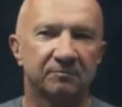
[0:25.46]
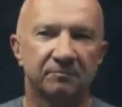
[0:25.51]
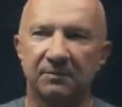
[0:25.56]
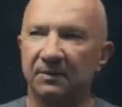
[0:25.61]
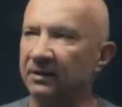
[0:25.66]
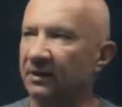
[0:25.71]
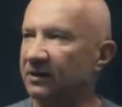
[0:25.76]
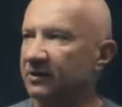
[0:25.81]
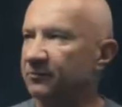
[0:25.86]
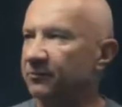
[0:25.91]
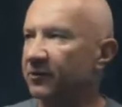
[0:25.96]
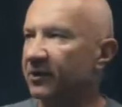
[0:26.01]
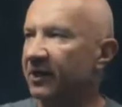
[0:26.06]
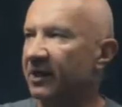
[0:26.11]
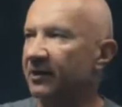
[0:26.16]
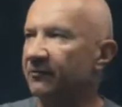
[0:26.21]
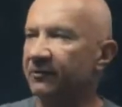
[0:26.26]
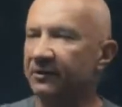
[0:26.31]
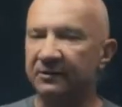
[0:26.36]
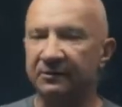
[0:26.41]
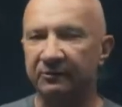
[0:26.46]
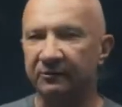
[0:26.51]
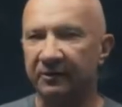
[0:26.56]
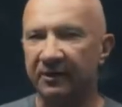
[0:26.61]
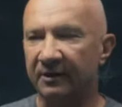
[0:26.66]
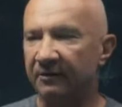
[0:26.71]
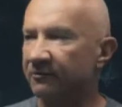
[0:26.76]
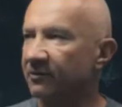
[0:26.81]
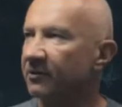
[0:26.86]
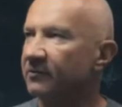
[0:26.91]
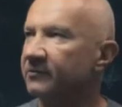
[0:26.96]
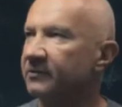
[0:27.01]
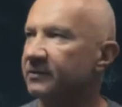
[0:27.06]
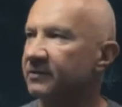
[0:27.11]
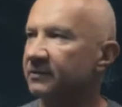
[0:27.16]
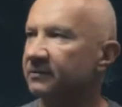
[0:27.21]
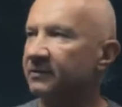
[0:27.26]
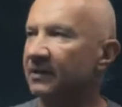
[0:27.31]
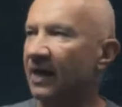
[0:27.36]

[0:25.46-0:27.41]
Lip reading: Let's bring our two heroes,